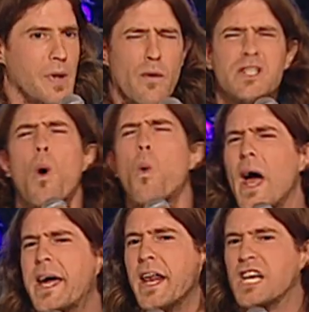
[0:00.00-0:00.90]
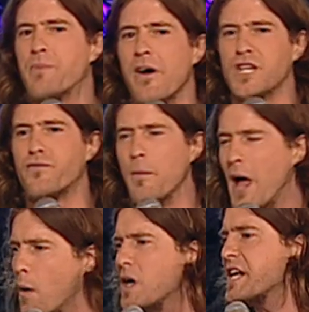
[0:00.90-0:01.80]
It was a wicked experience for me.
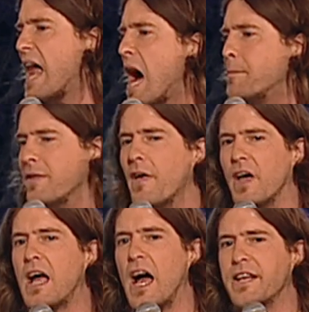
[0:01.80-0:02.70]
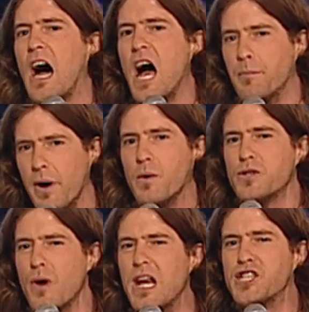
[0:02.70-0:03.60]
I wasn't happy that the guy died, but it
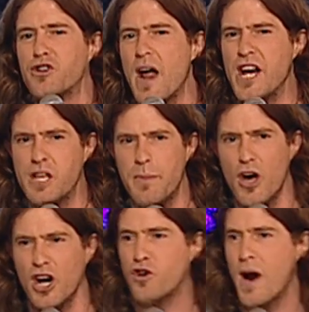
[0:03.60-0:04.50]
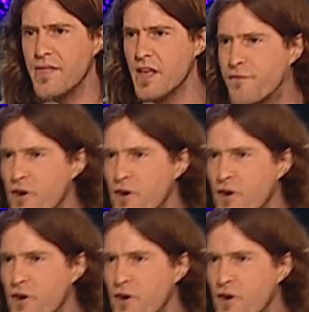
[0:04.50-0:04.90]
was really strange to be on a train that,